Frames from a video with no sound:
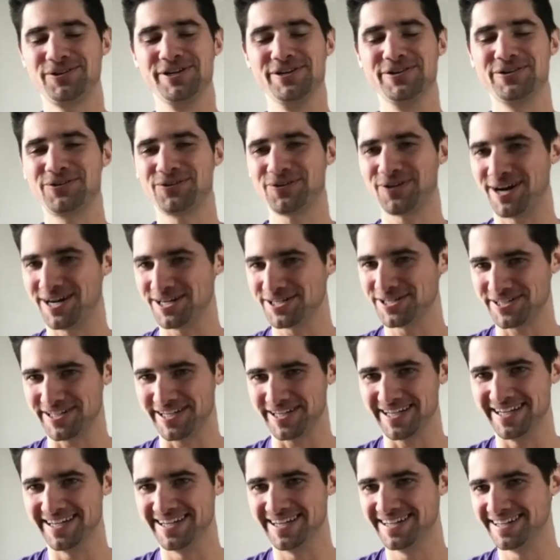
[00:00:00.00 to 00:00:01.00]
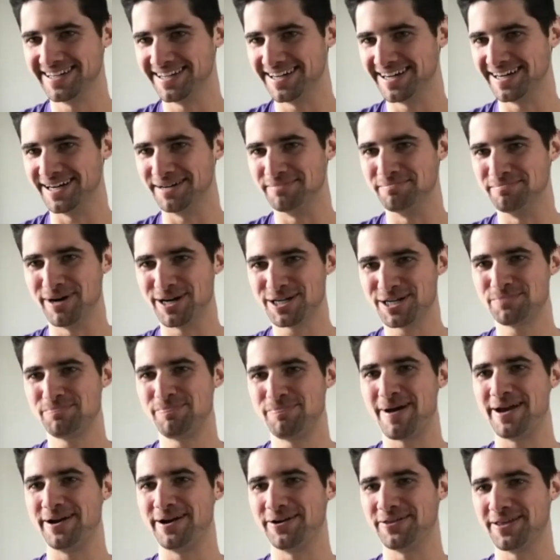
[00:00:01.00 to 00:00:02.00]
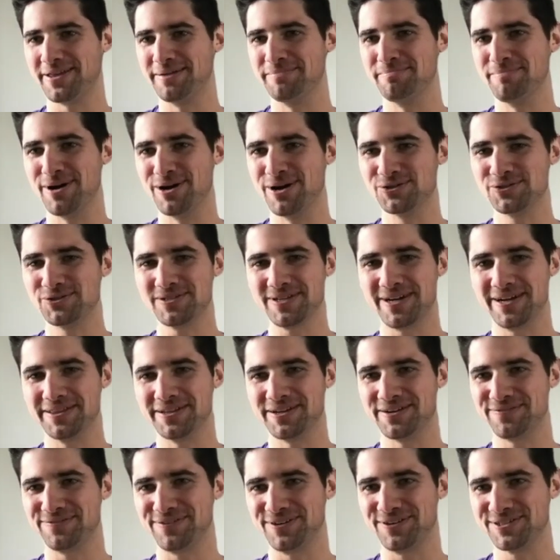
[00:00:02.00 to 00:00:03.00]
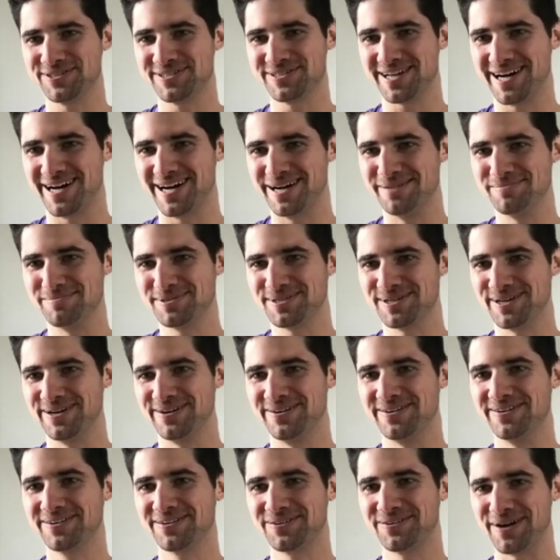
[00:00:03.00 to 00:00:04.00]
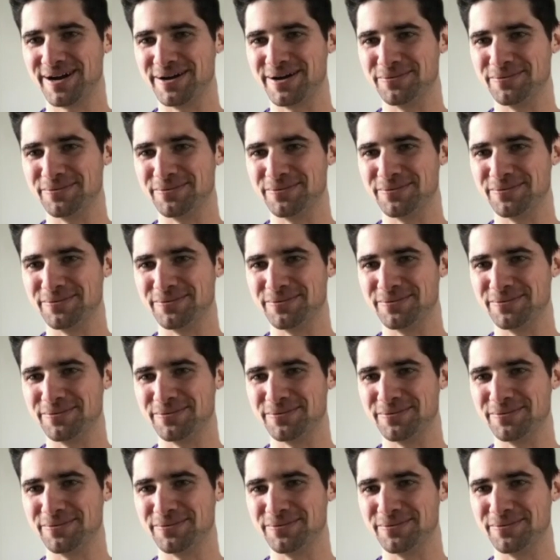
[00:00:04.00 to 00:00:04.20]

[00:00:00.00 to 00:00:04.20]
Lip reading: crushed it much better than most on their first time. So great